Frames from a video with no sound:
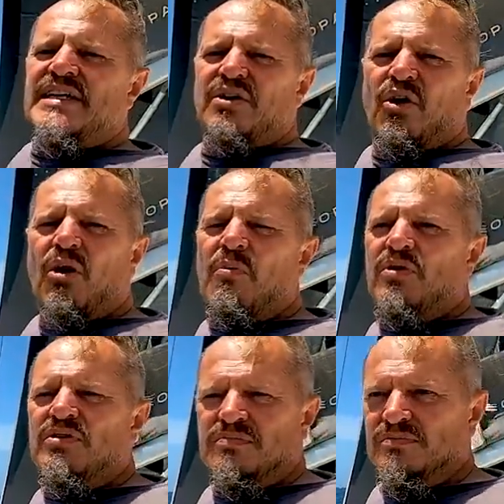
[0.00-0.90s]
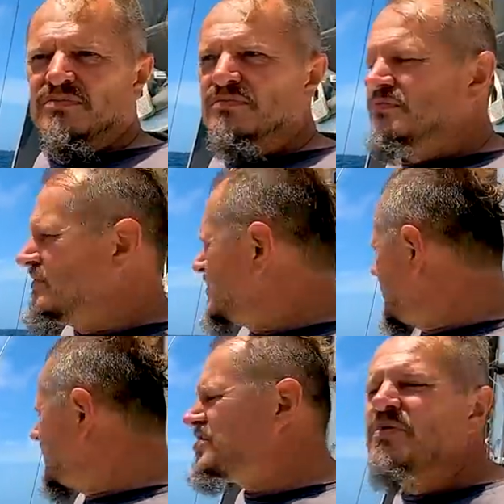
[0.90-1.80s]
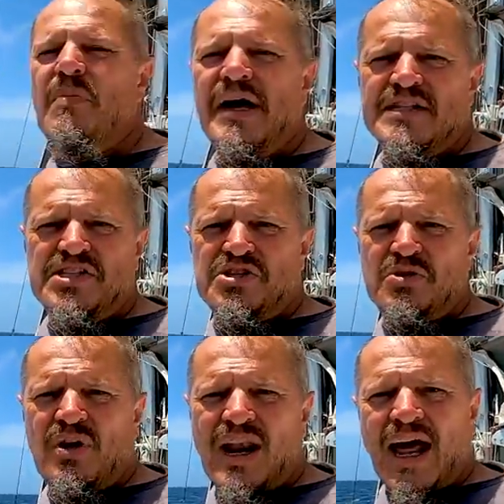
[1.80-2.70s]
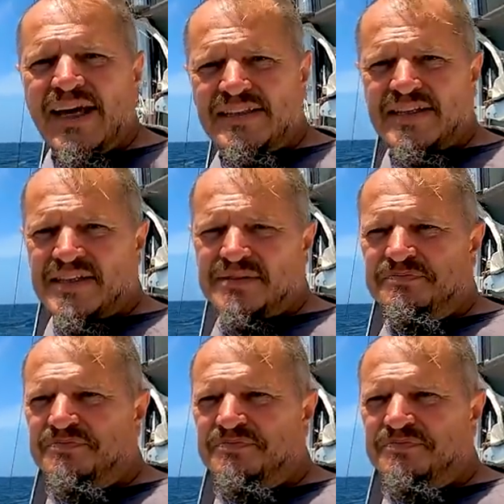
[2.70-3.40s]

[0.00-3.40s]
than normal just to make sisu lighter